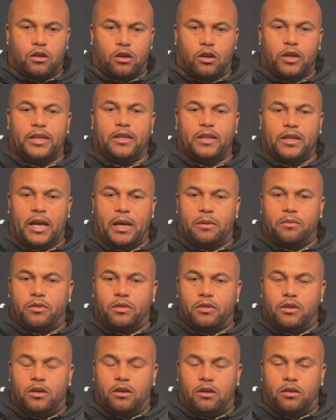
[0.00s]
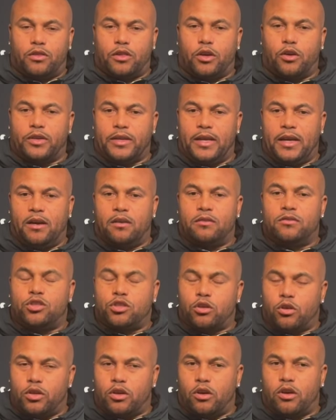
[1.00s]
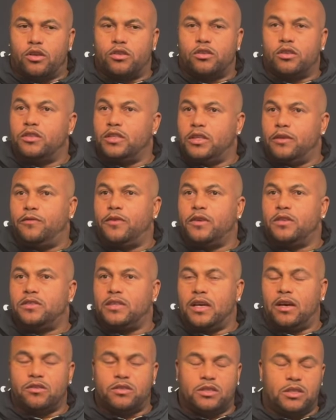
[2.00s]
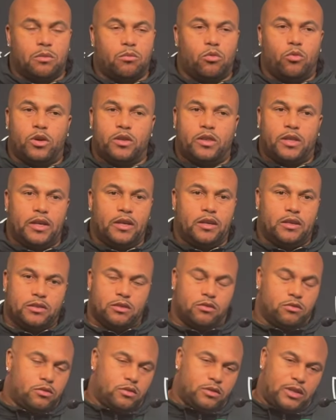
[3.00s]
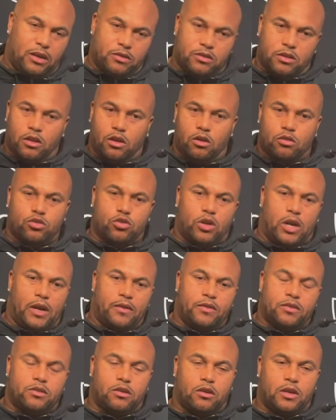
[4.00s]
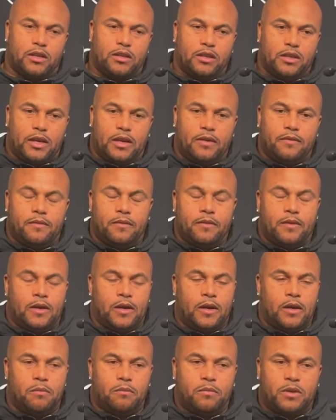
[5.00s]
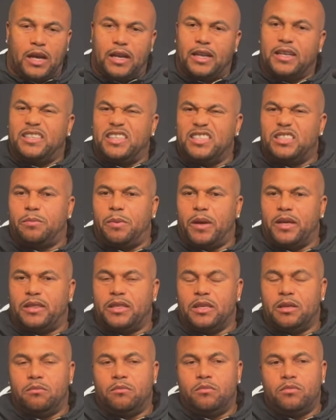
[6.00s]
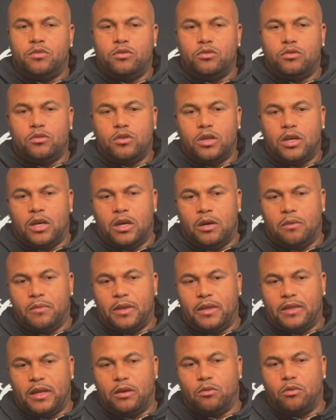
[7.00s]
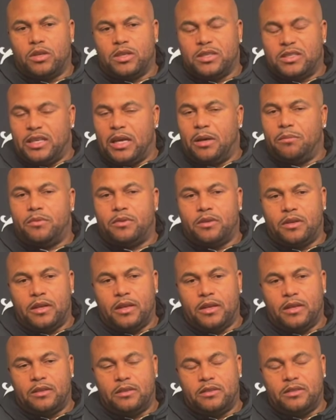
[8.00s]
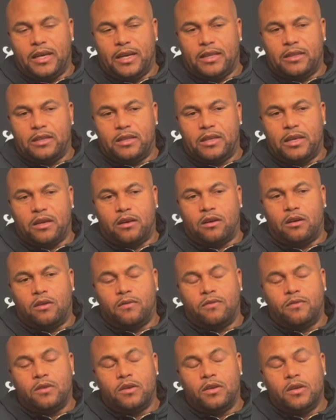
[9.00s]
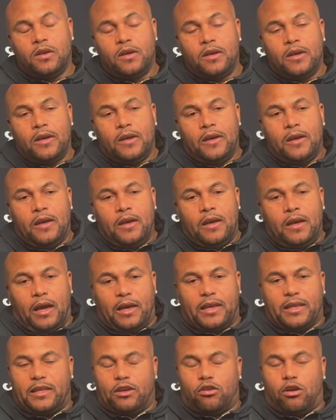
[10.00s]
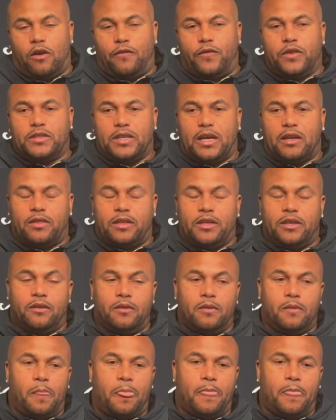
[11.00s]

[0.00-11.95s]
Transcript: Early in the game, on third down, short yardage on defense, that was the number one thing, because that was a long drive to start out the game. Kind of anticipate them that they would accept and take the kickoff and get their offense out there.